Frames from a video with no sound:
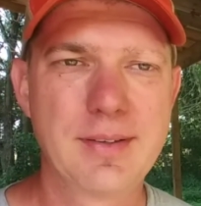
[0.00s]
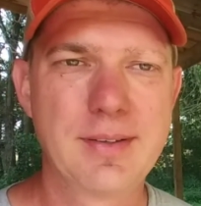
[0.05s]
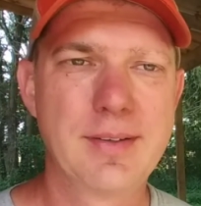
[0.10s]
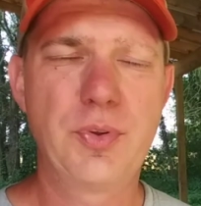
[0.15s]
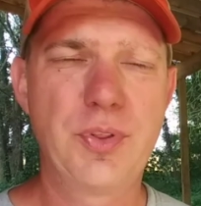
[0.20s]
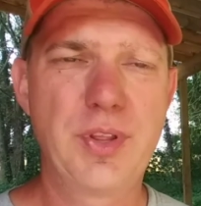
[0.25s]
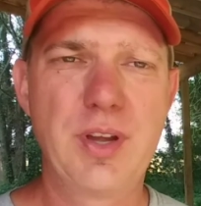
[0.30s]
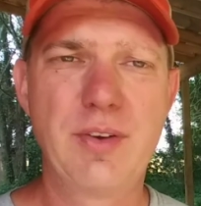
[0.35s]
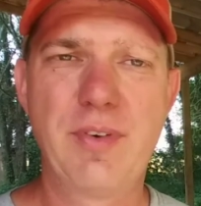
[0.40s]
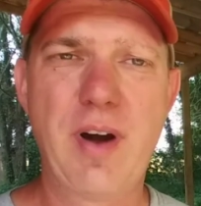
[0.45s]

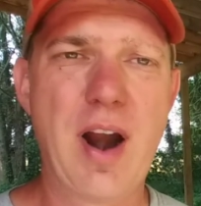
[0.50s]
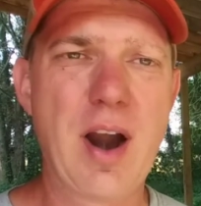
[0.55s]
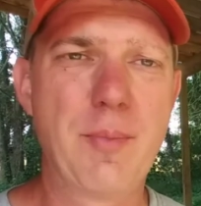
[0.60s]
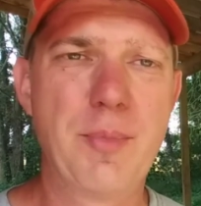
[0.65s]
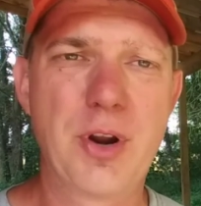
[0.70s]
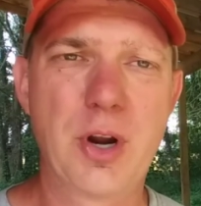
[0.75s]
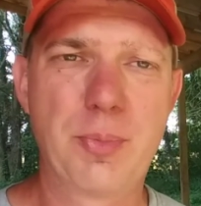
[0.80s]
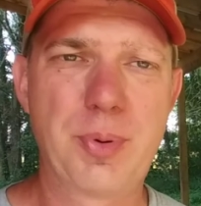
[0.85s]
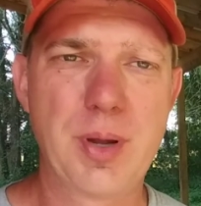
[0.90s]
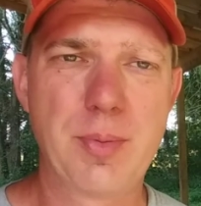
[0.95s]
For the
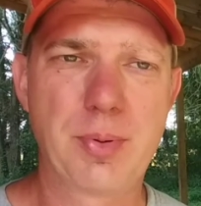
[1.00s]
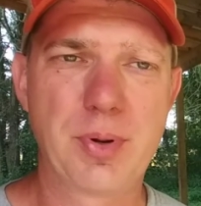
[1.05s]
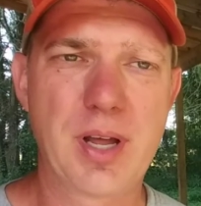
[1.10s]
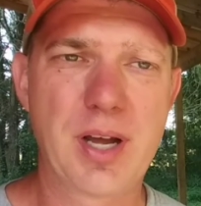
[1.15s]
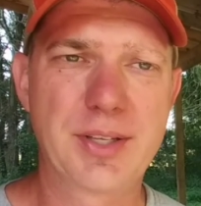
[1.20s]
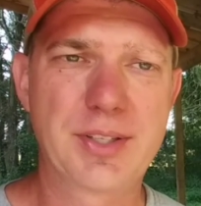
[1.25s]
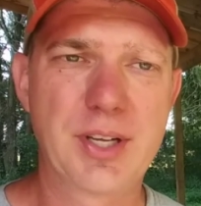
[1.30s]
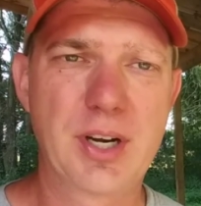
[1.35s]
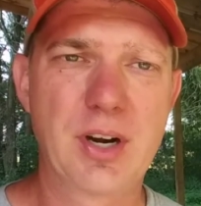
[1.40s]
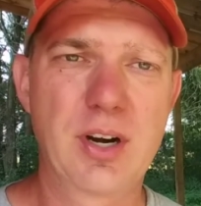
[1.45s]
environmental people
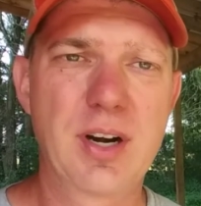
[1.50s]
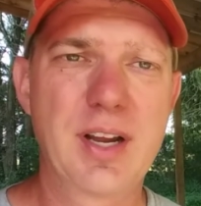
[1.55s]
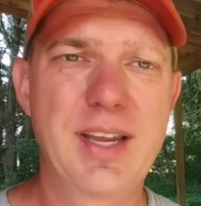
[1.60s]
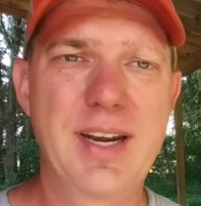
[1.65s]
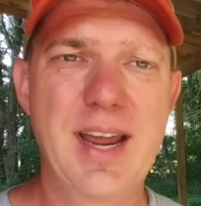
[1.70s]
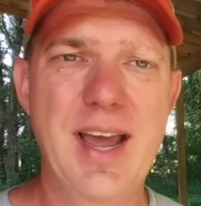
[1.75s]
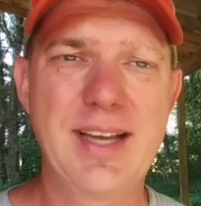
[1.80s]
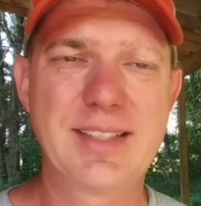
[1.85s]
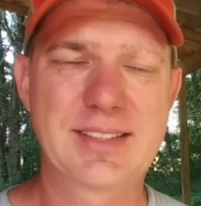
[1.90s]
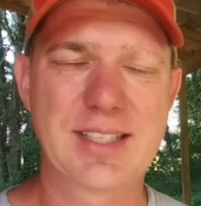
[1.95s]
out there,
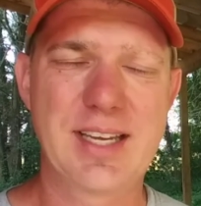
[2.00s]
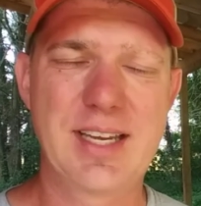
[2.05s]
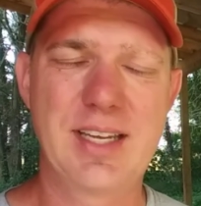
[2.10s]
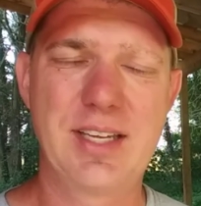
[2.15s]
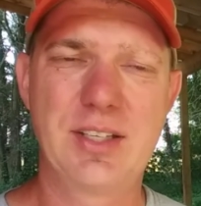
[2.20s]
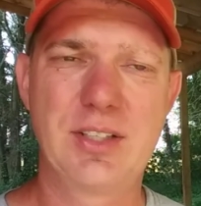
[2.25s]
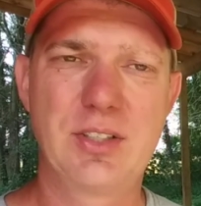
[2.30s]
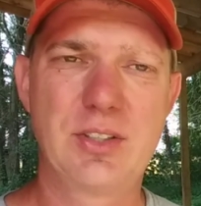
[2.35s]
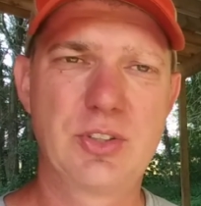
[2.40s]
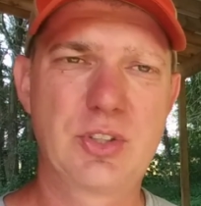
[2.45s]
it has a
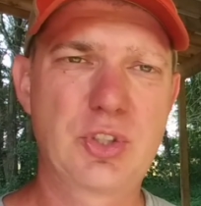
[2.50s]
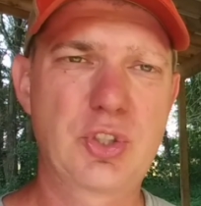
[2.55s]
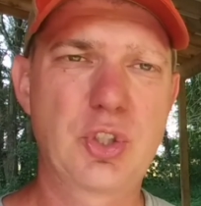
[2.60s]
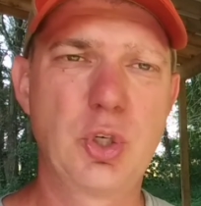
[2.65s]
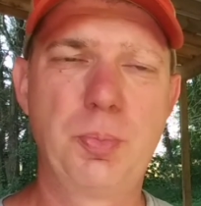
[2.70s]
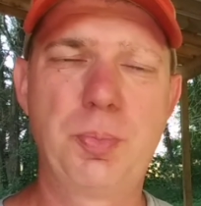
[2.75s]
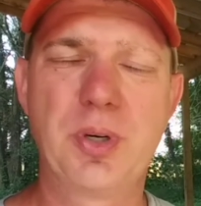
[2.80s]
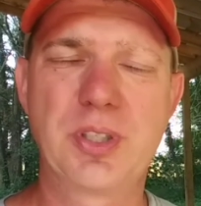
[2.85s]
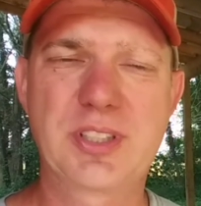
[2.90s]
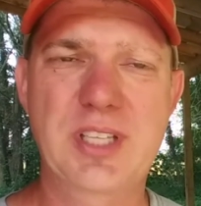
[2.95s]

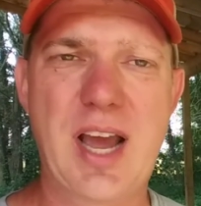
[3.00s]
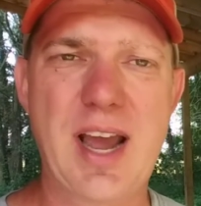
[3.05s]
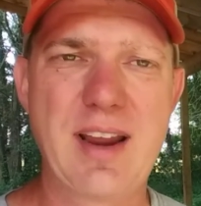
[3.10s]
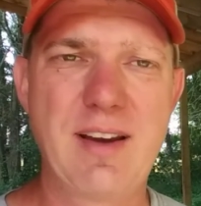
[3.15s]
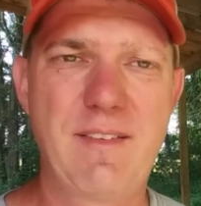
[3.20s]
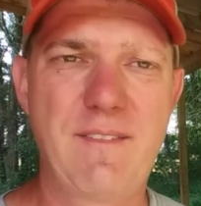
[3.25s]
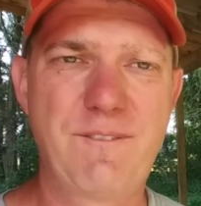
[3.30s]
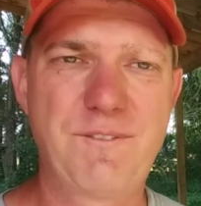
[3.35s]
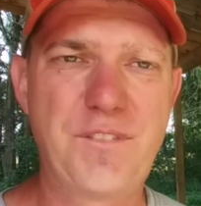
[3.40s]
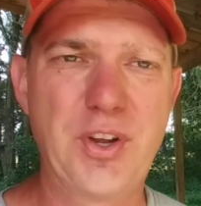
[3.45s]
super tight
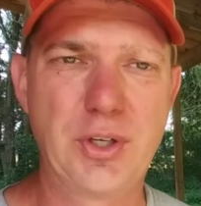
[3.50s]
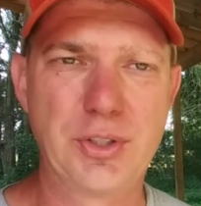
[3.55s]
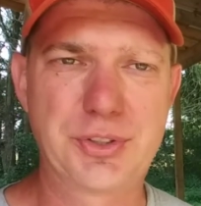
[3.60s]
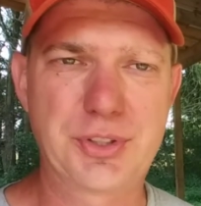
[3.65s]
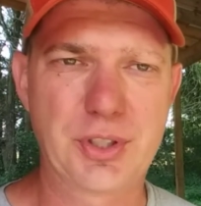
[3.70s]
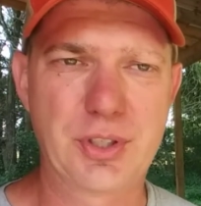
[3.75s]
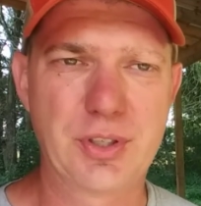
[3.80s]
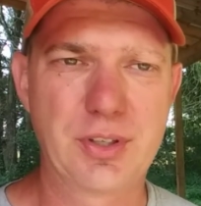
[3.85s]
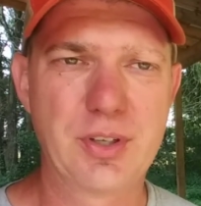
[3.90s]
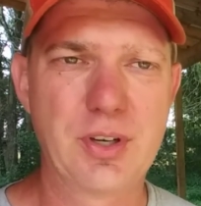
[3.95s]

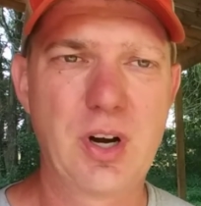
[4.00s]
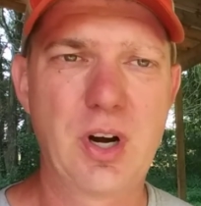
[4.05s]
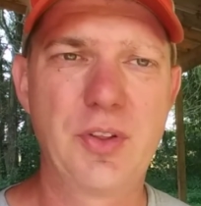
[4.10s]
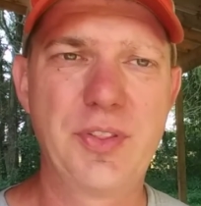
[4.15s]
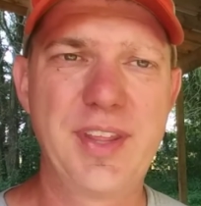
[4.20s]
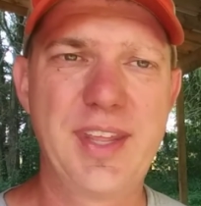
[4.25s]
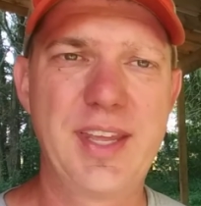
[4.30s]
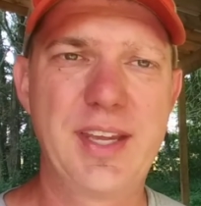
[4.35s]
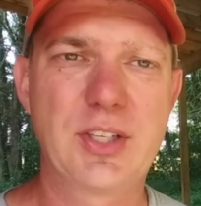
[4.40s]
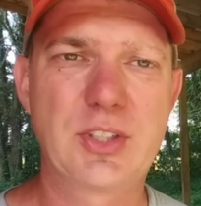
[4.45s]
filter
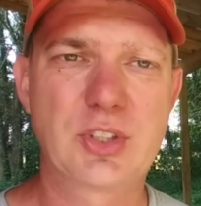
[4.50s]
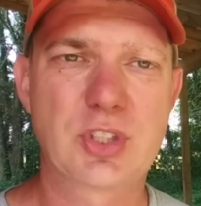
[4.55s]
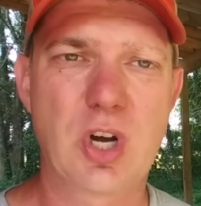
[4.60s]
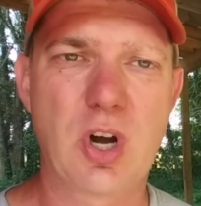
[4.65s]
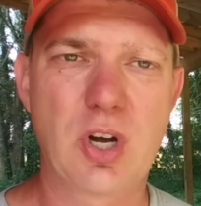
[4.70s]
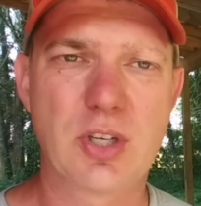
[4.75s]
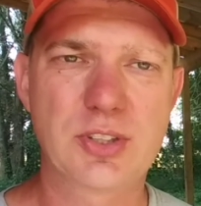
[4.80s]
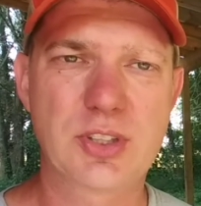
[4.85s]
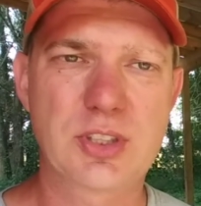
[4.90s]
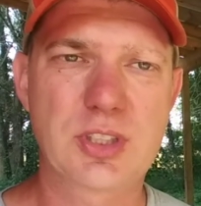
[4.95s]
on the
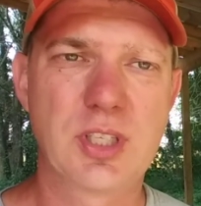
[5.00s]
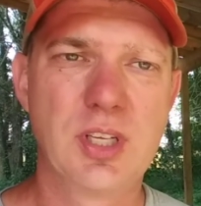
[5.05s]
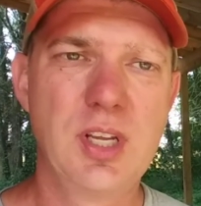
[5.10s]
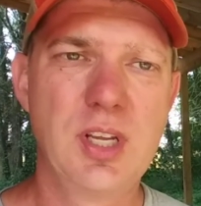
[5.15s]
exhaust.